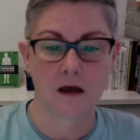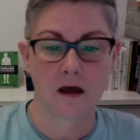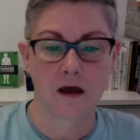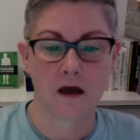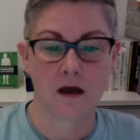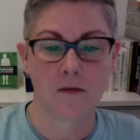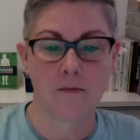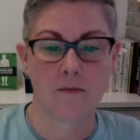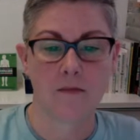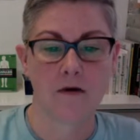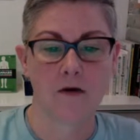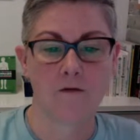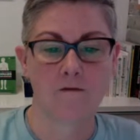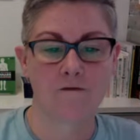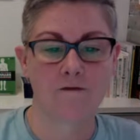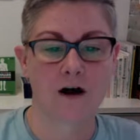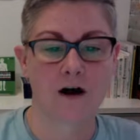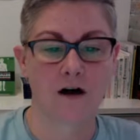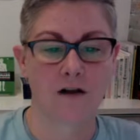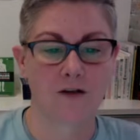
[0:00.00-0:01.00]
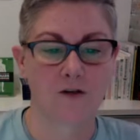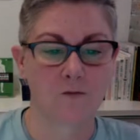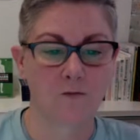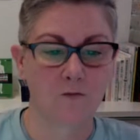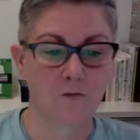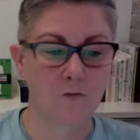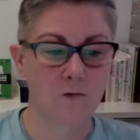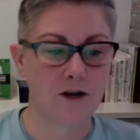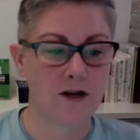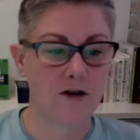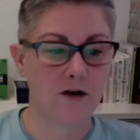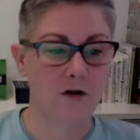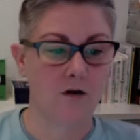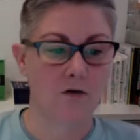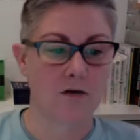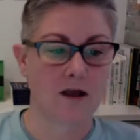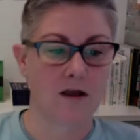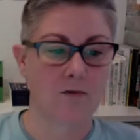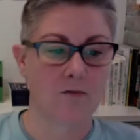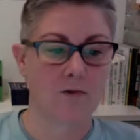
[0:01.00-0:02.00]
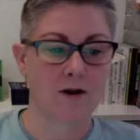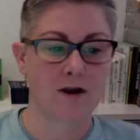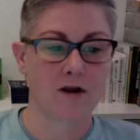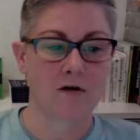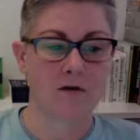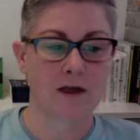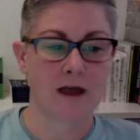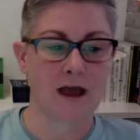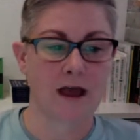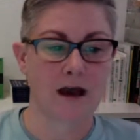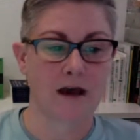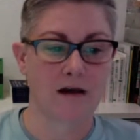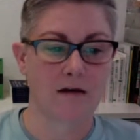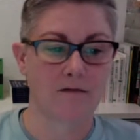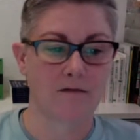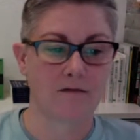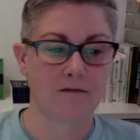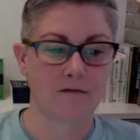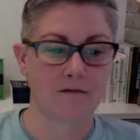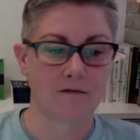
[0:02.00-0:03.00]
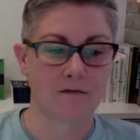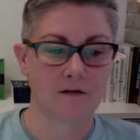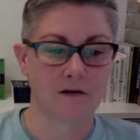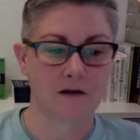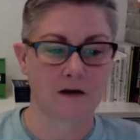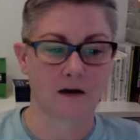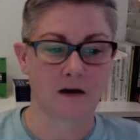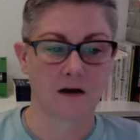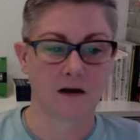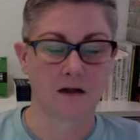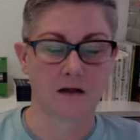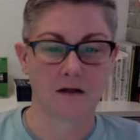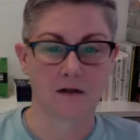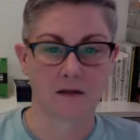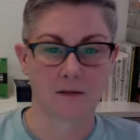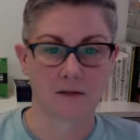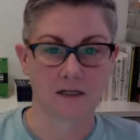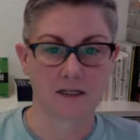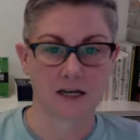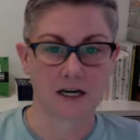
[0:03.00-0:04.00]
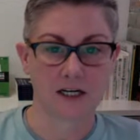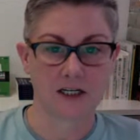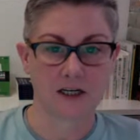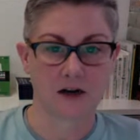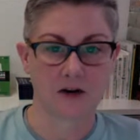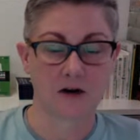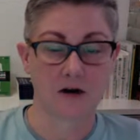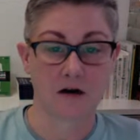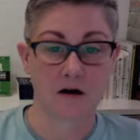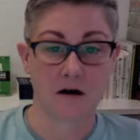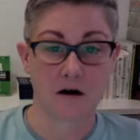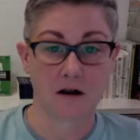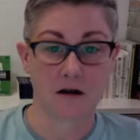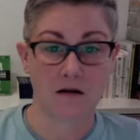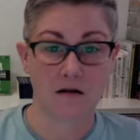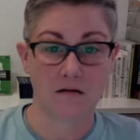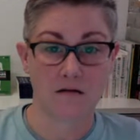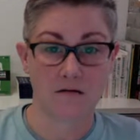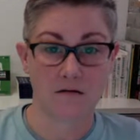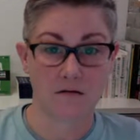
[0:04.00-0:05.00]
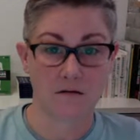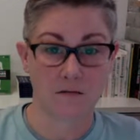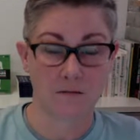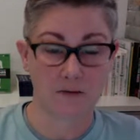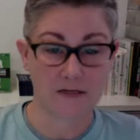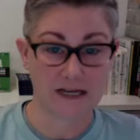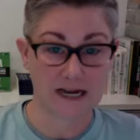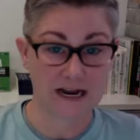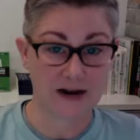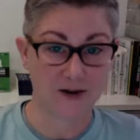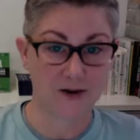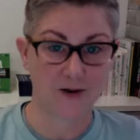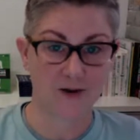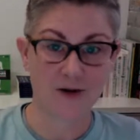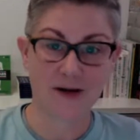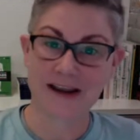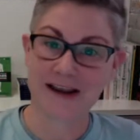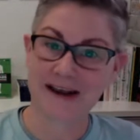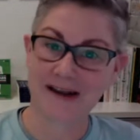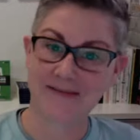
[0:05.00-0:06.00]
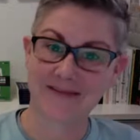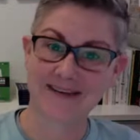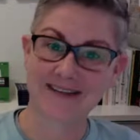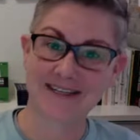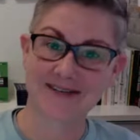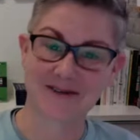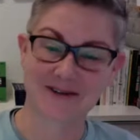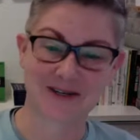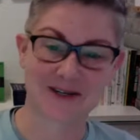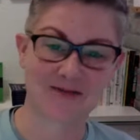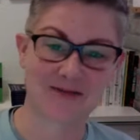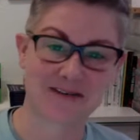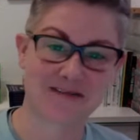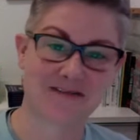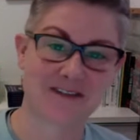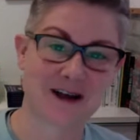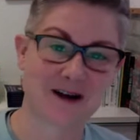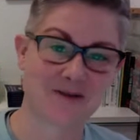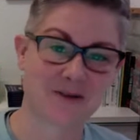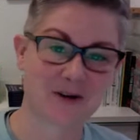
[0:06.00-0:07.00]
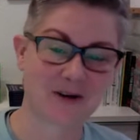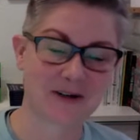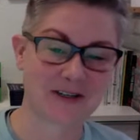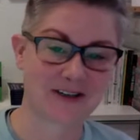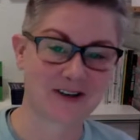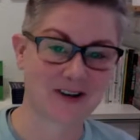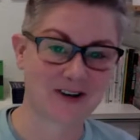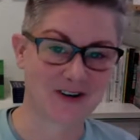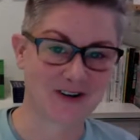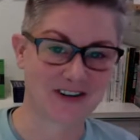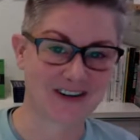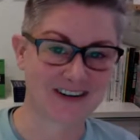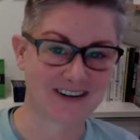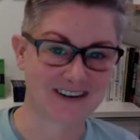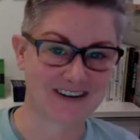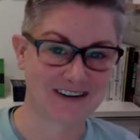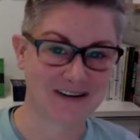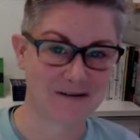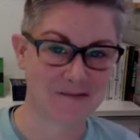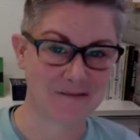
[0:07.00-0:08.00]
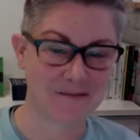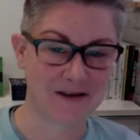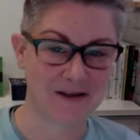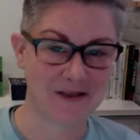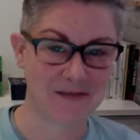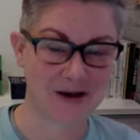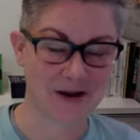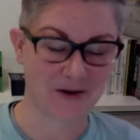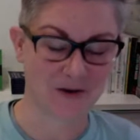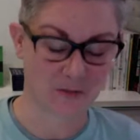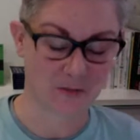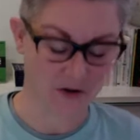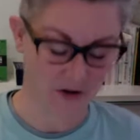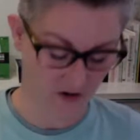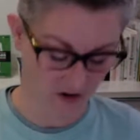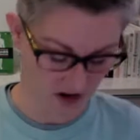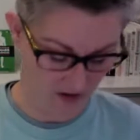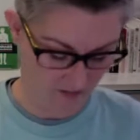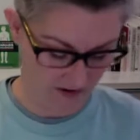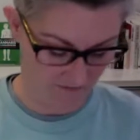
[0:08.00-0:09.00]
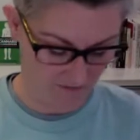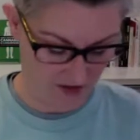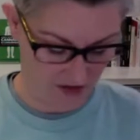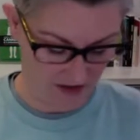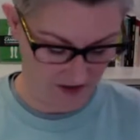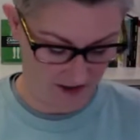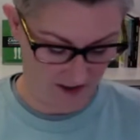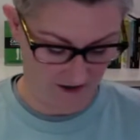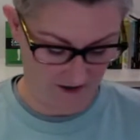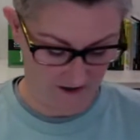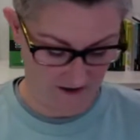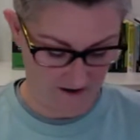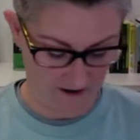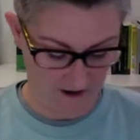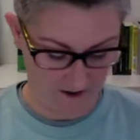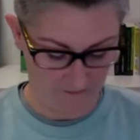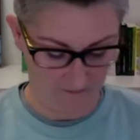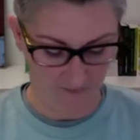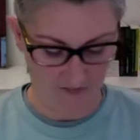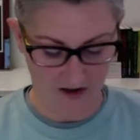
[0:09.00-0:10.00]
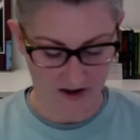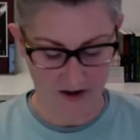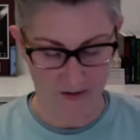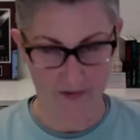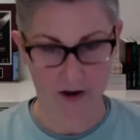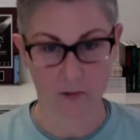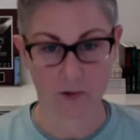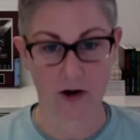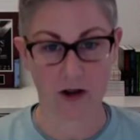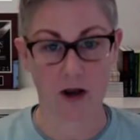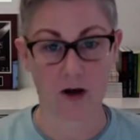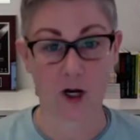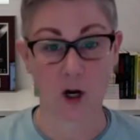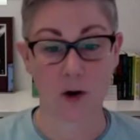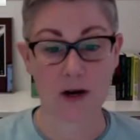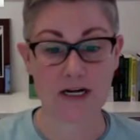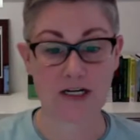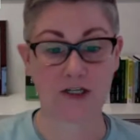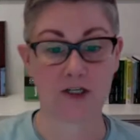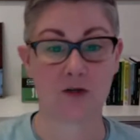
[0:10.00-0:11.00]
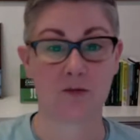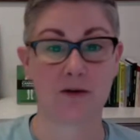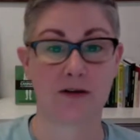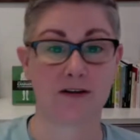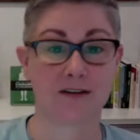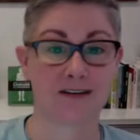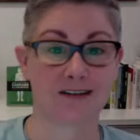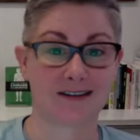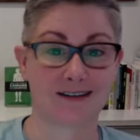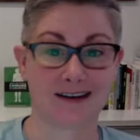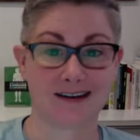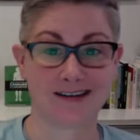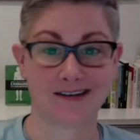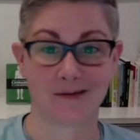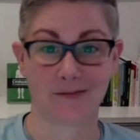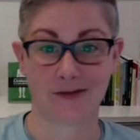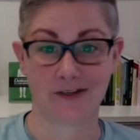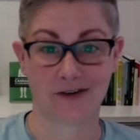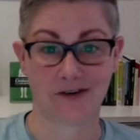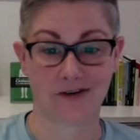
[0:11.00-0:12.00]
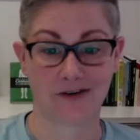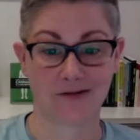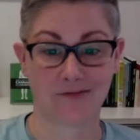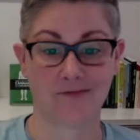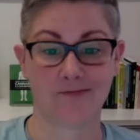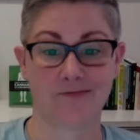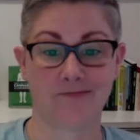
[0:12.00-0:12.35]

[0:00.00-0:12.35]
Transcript: Um, Fons, we don't, we don't have uh, limitation on botanical cannabis, which is what flower is called um, in the medical program in Virginia. Um, and we're not going to, because that's absurd.